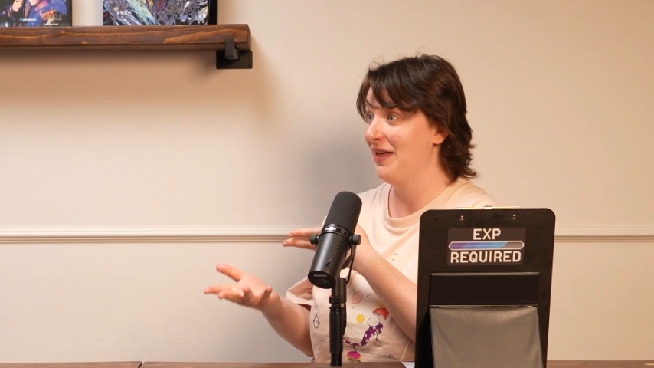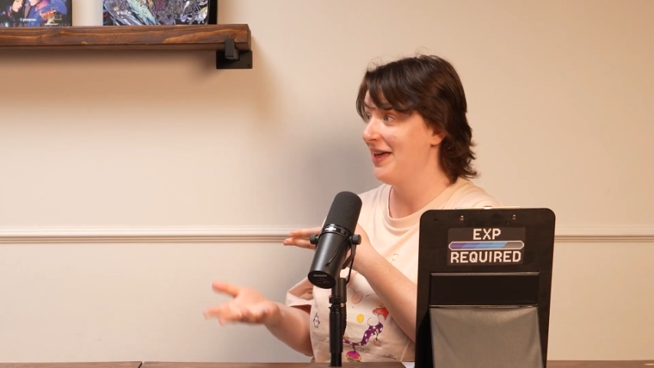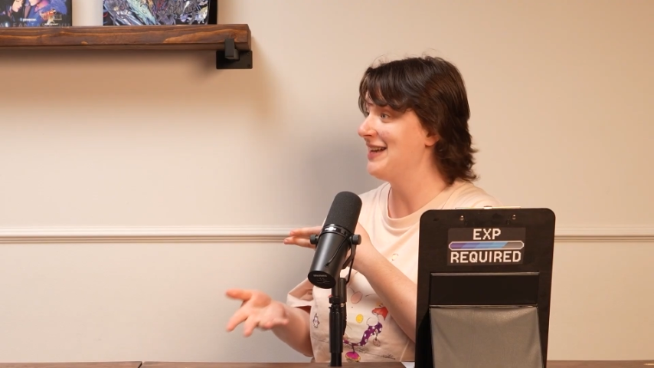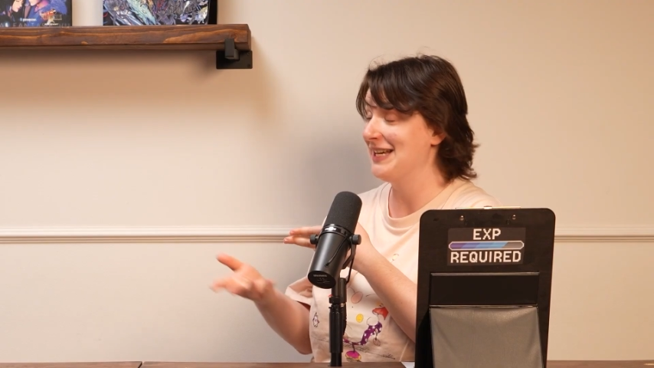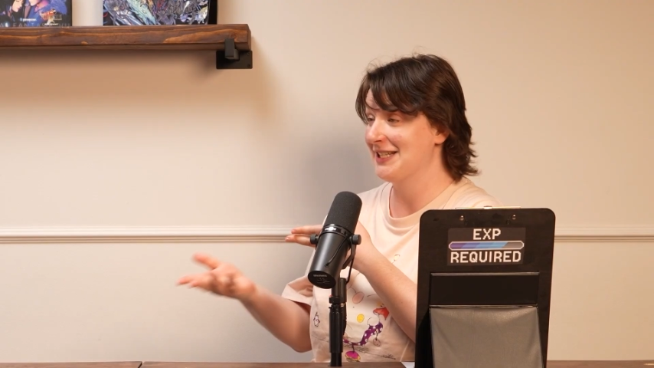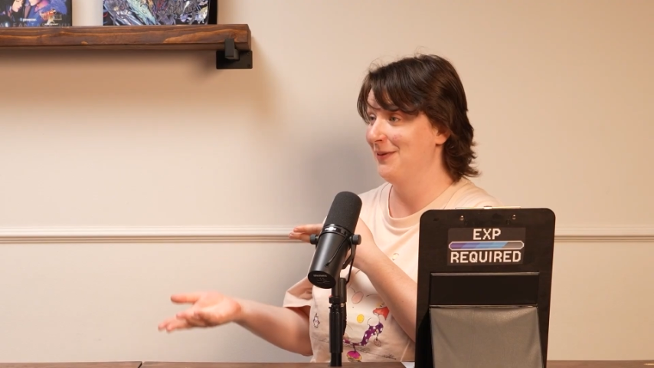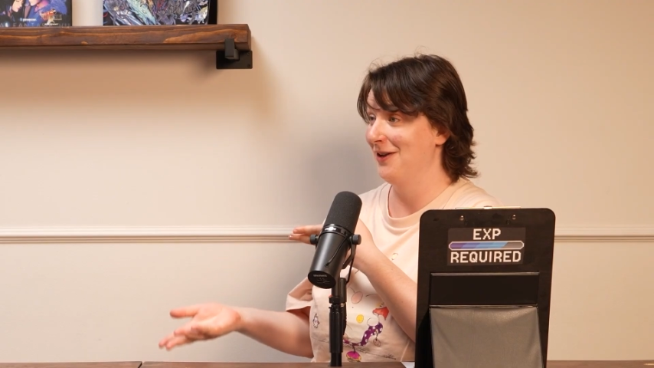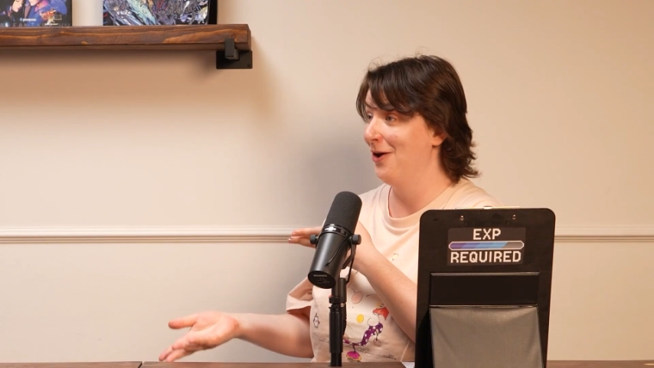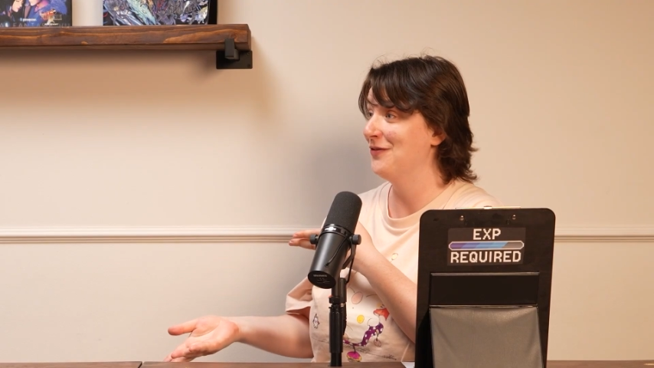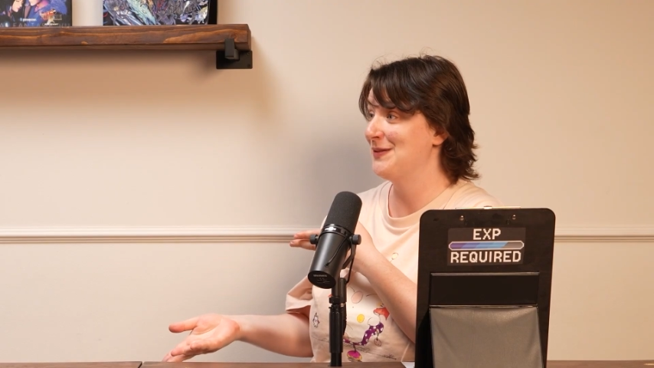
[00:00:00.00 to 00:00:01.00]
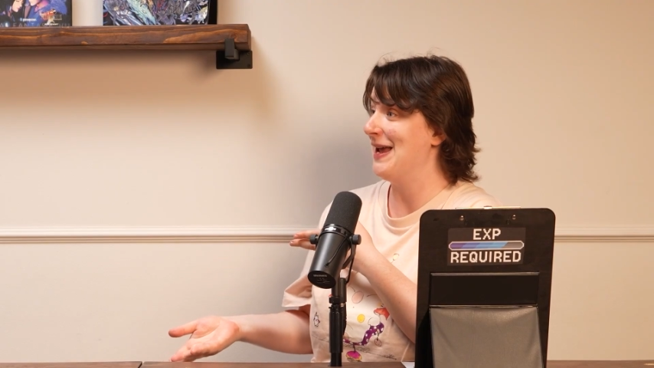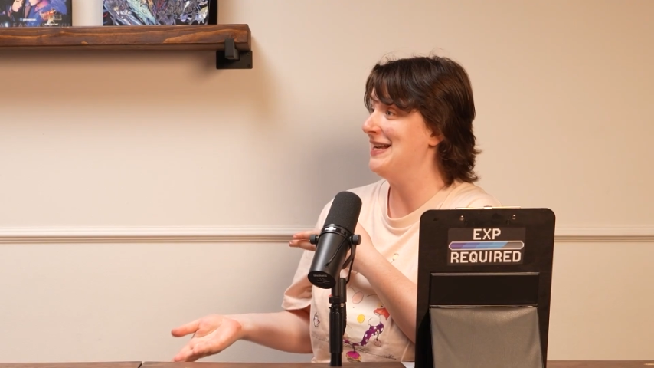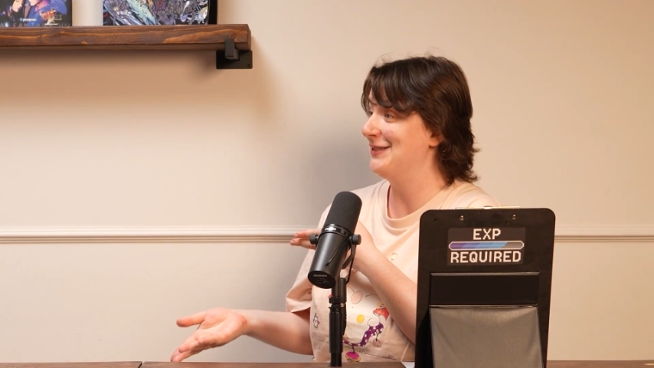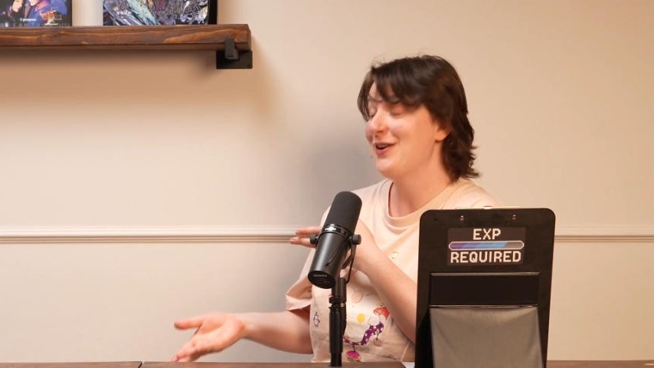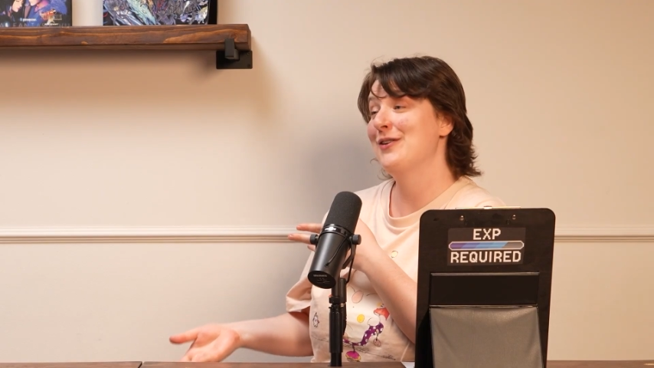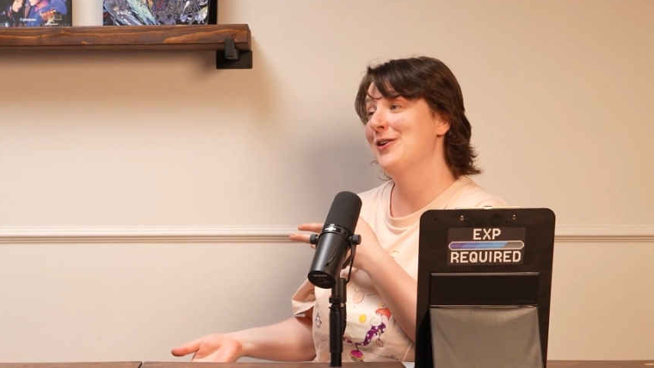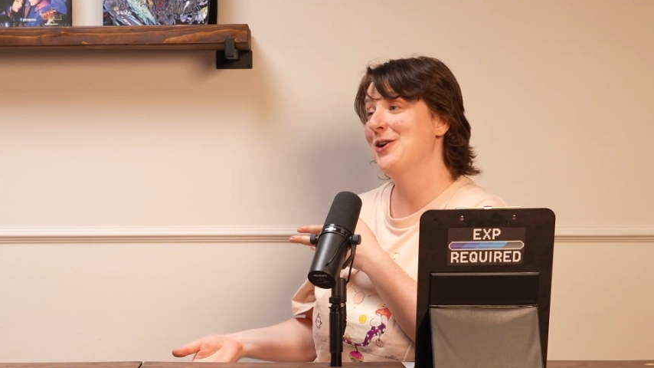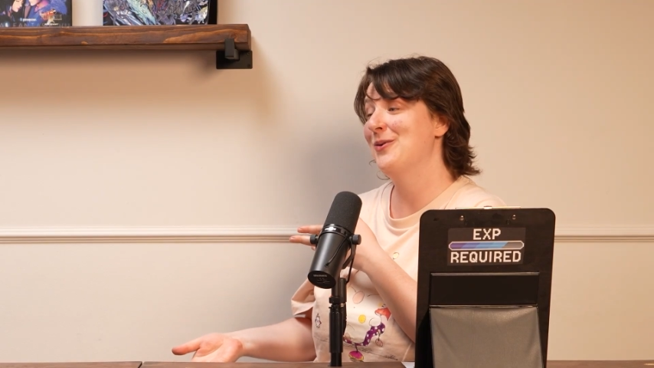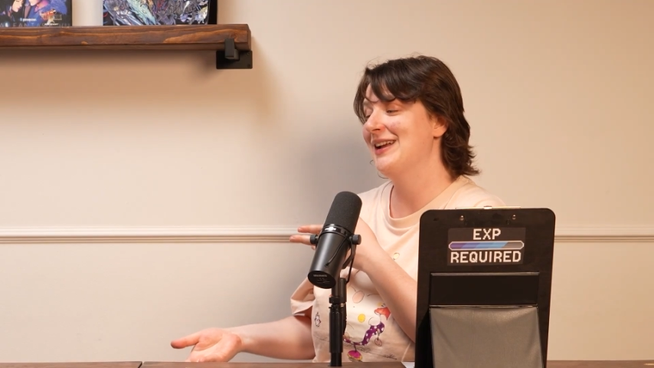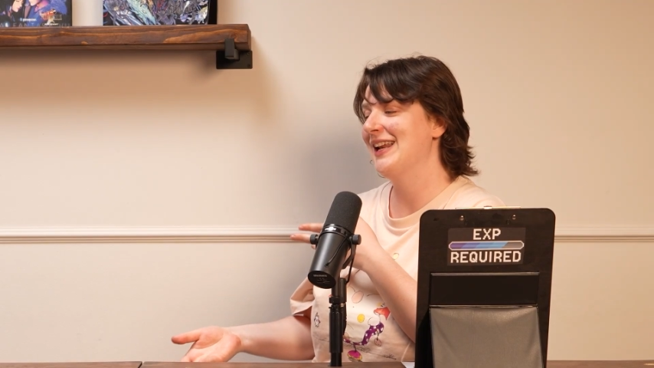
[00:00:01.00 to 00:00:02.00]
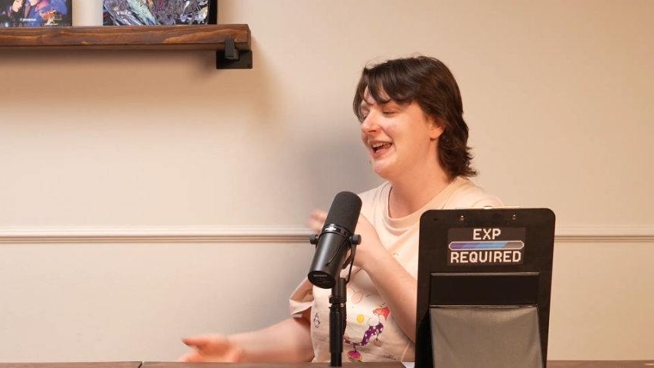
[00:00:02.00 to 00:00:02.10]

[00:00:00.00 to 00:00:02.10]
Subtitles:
that takes up a lot of space very, very quickly.